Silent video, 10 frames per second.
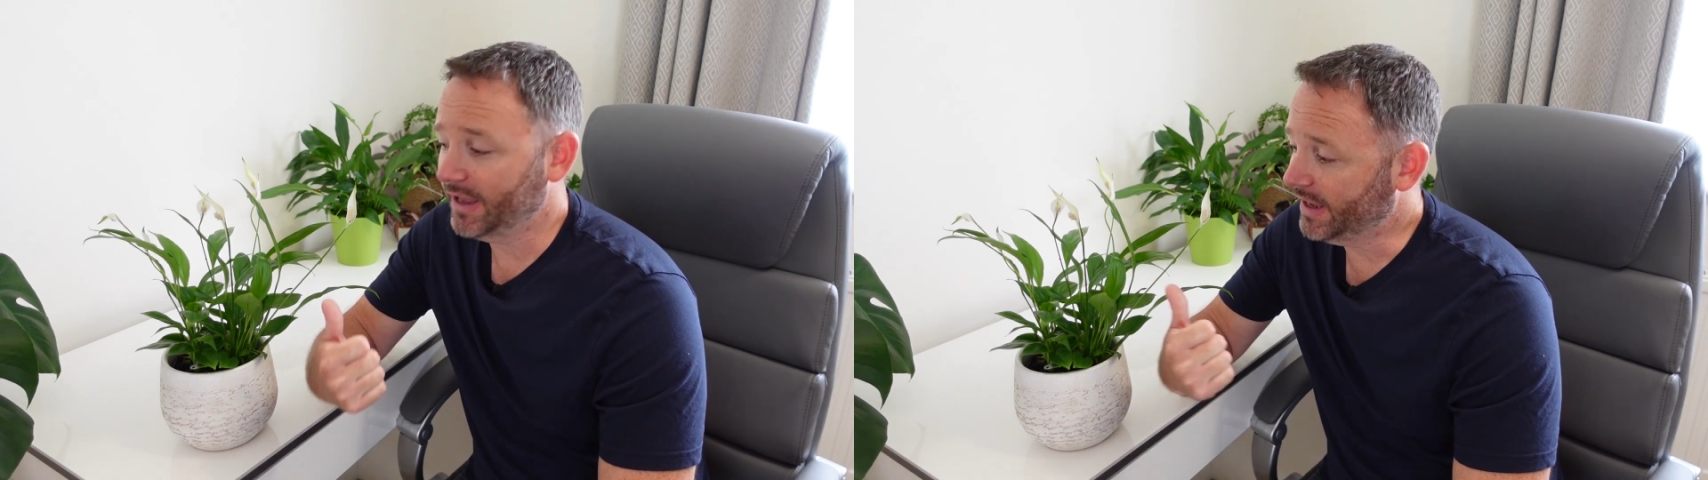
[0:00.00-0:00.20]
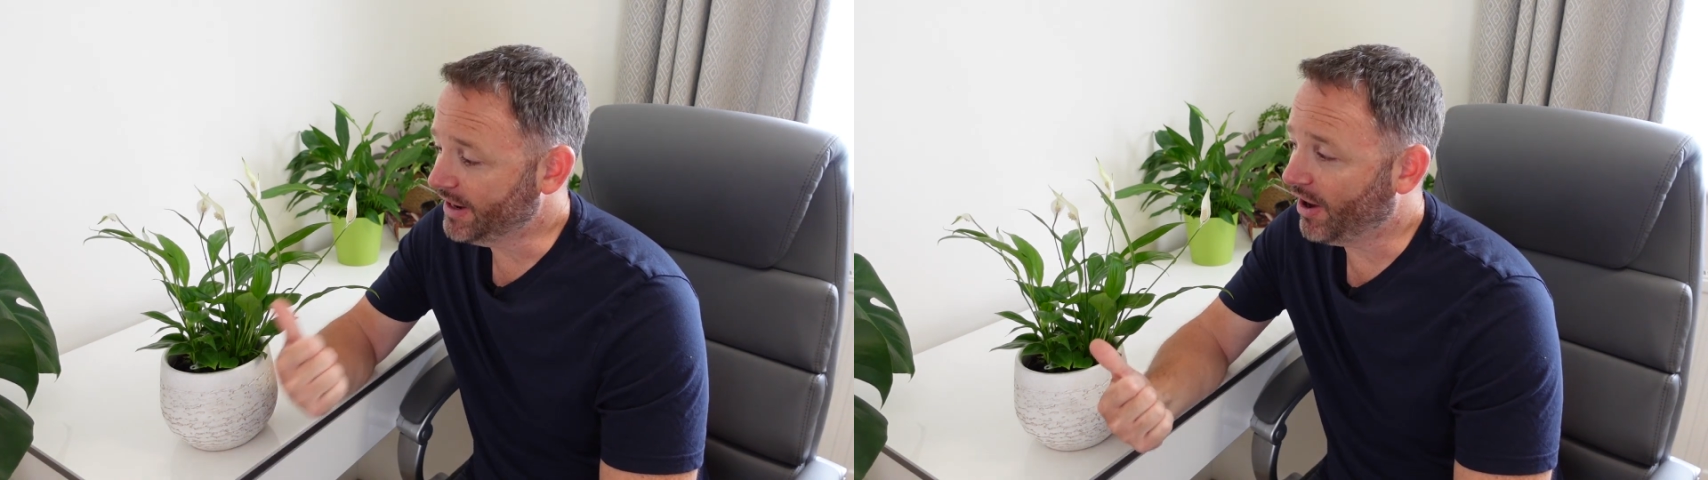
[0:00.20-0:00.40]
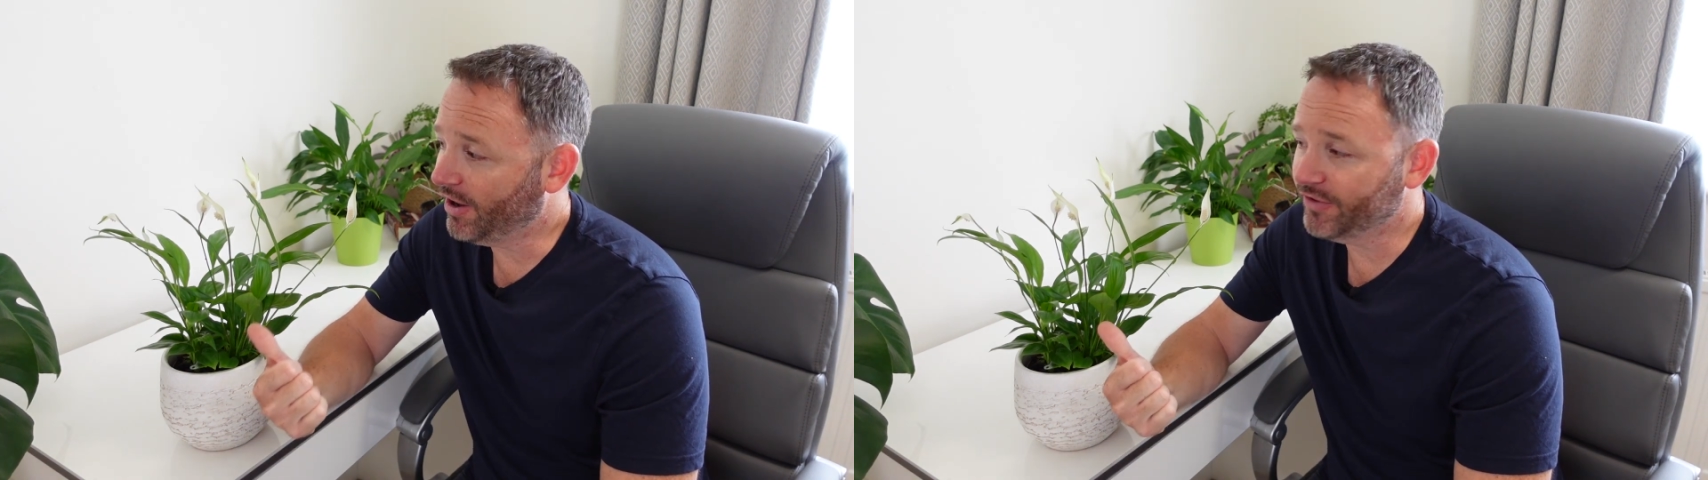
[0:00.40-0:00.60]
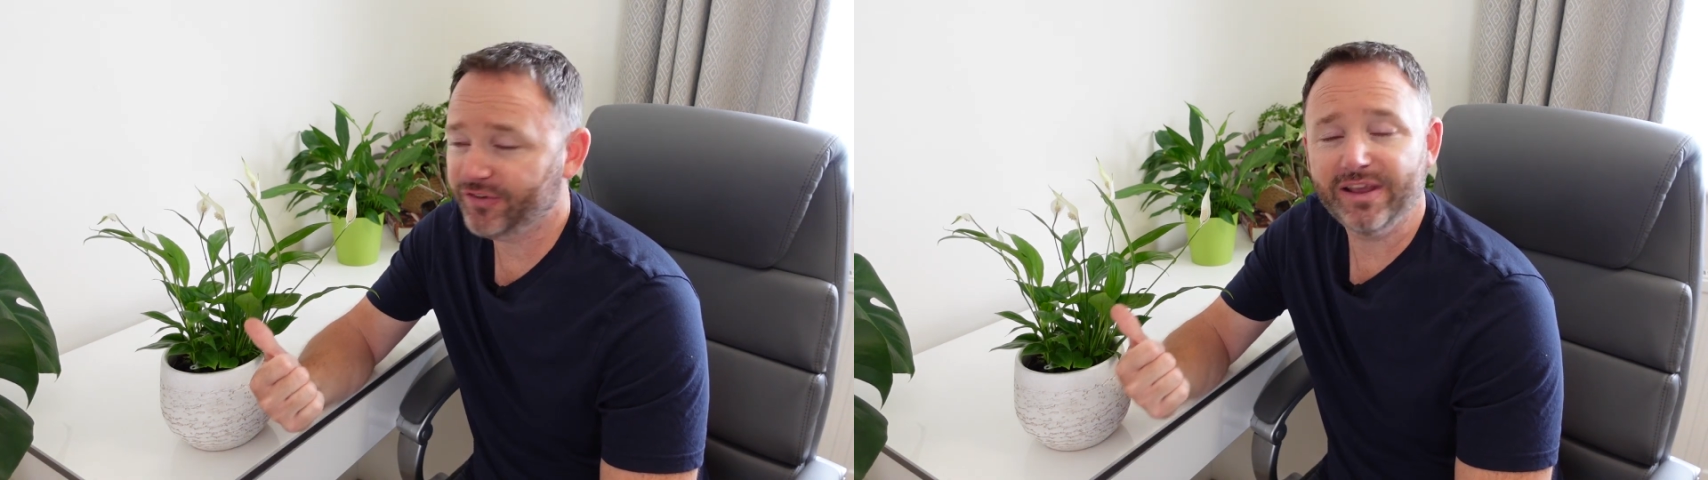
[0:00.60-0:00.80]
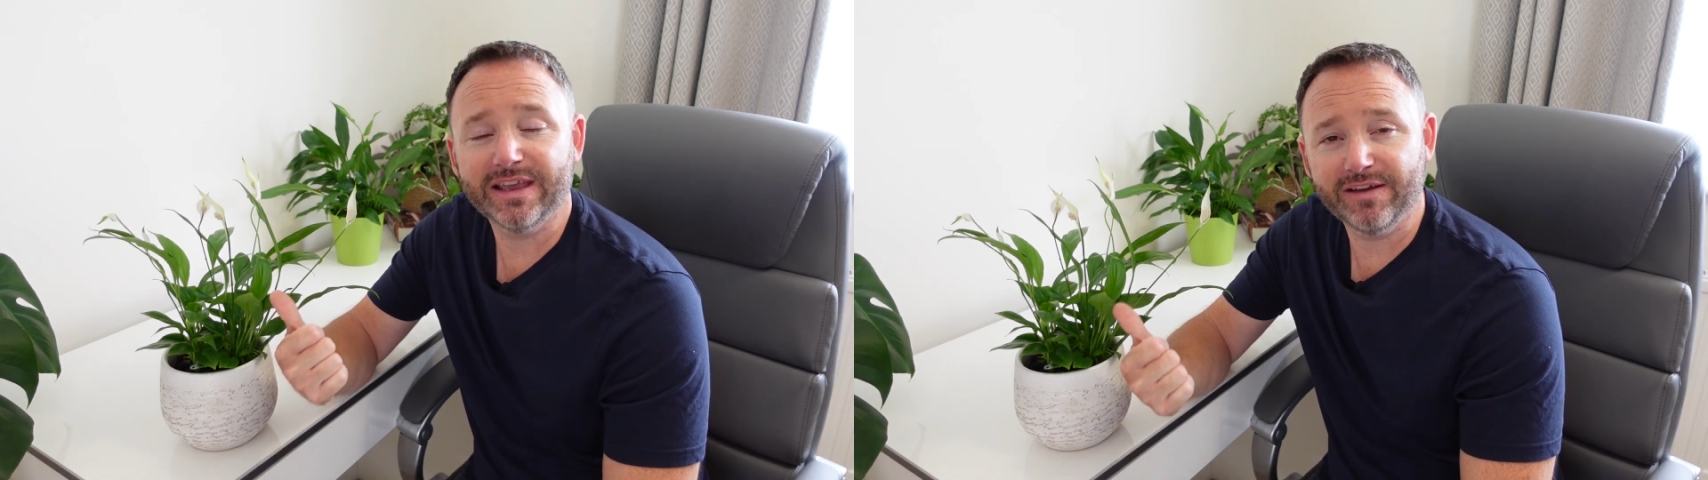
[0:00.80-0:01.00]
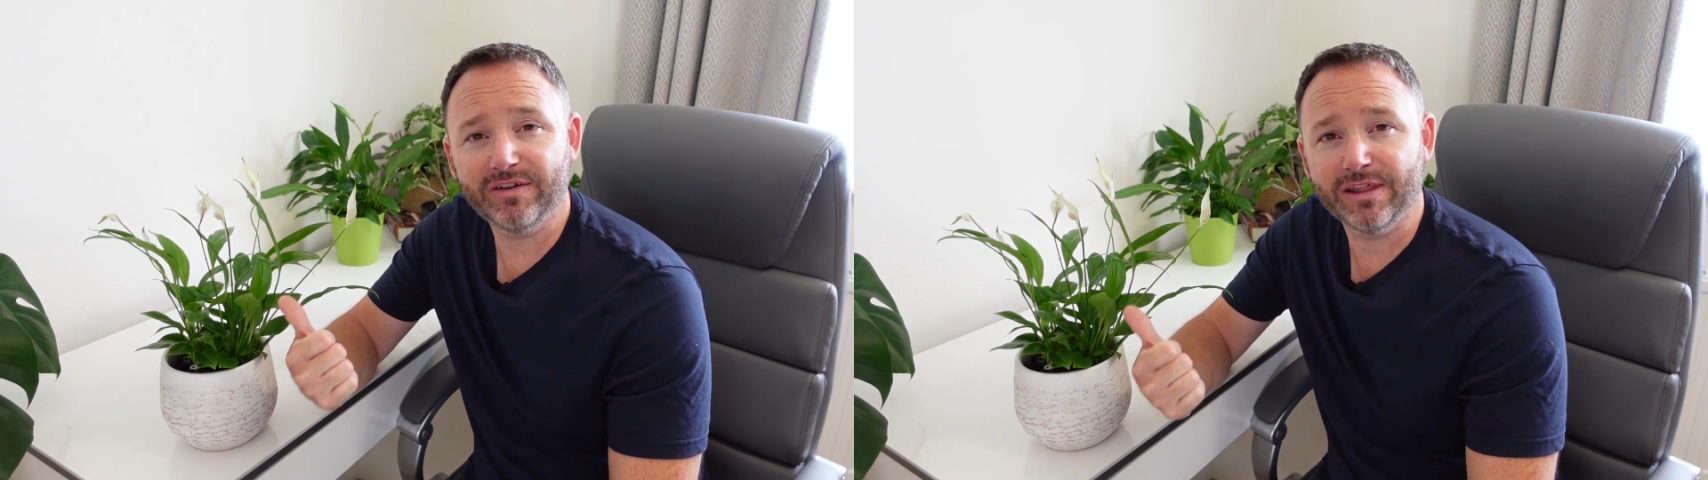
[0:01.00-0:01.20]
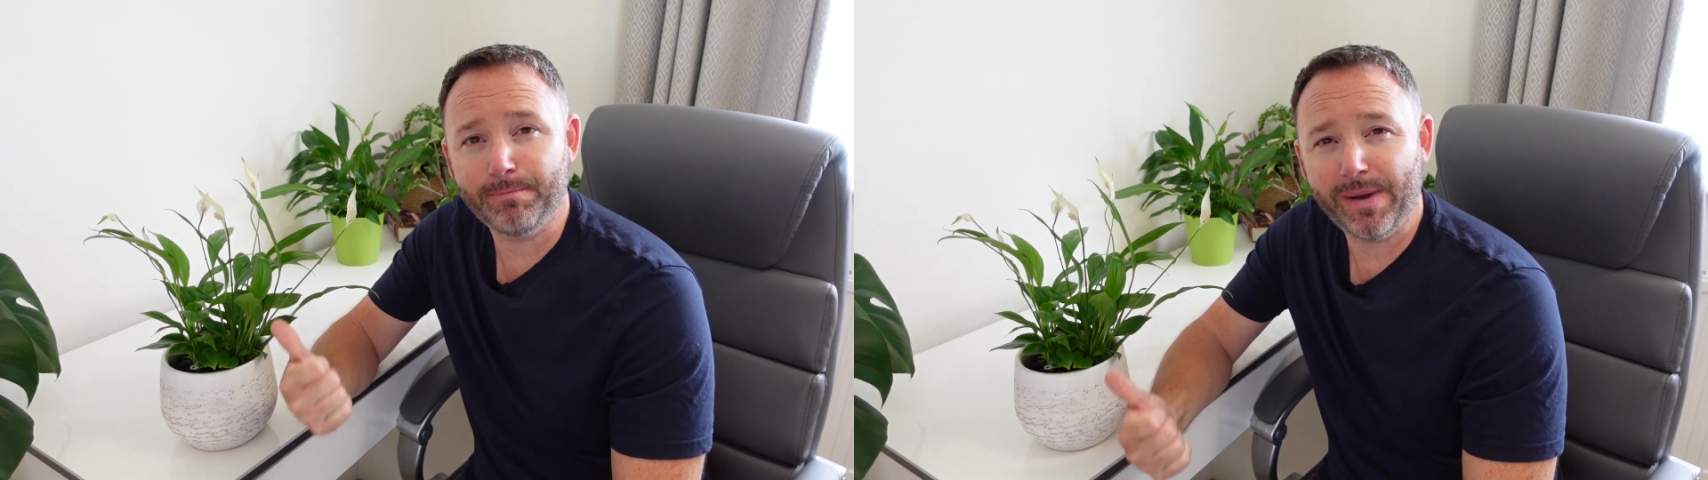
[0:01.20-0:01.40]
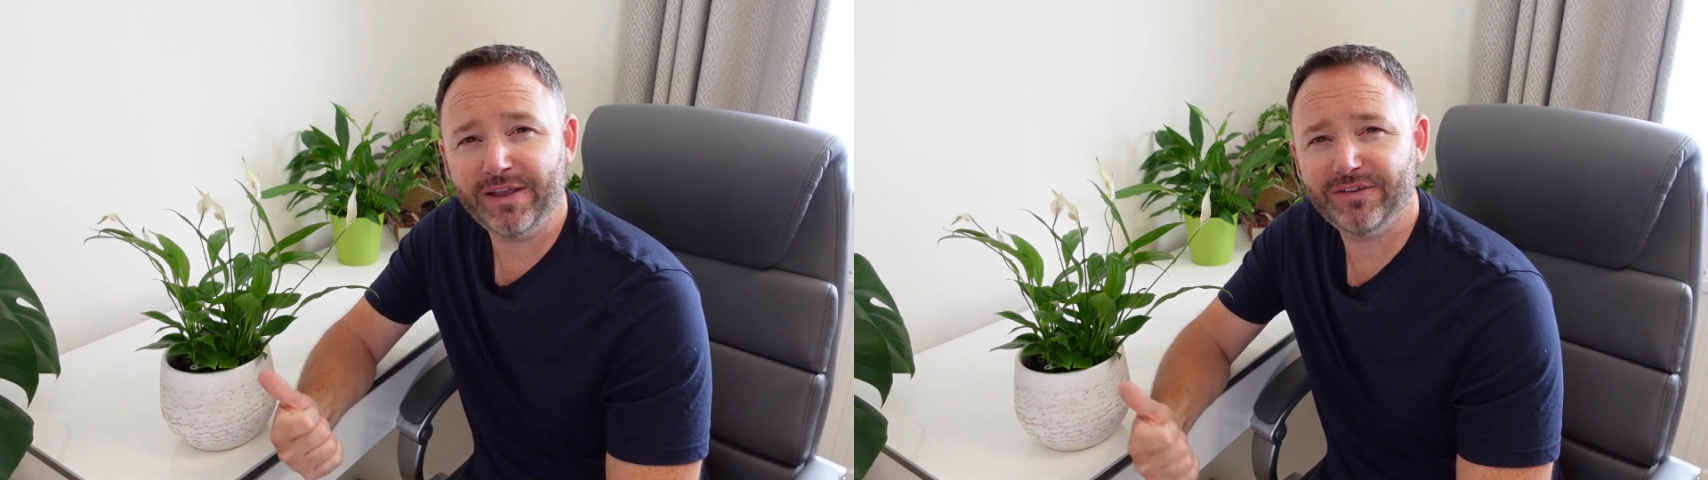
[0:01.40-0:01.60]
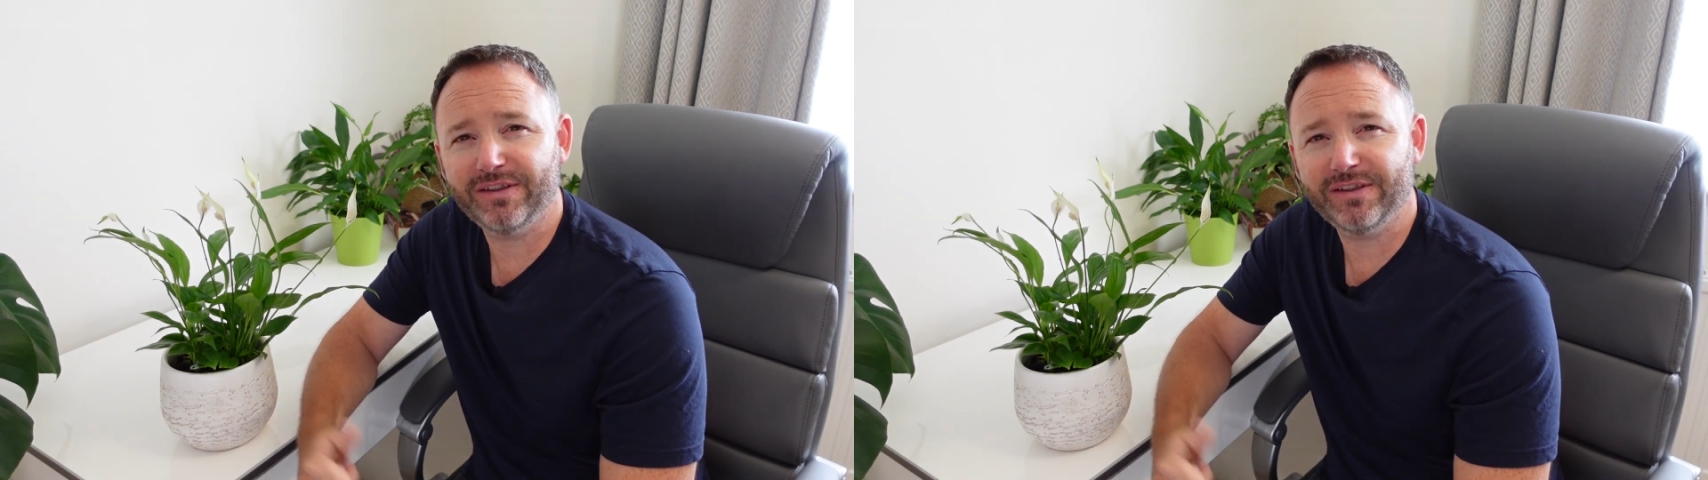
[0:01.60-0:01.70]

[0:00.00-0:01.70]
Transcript: enhance it, give it the best